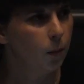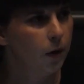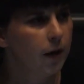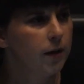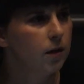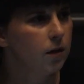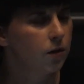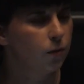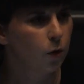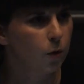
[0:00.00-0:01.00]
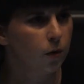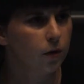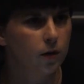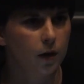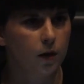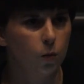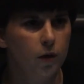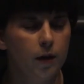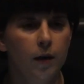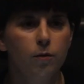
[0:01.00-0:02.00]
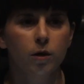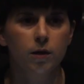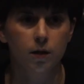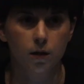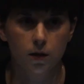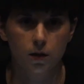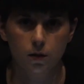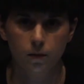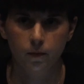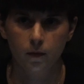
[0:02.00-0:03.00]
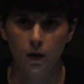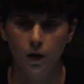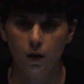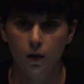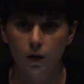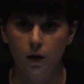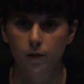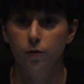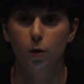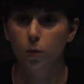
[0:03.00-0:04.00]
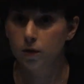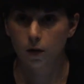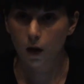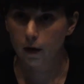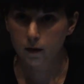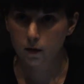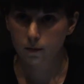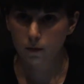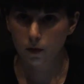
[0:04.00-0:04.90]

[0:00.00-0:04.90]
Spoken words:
put ideas forward that would never exist if there was a client.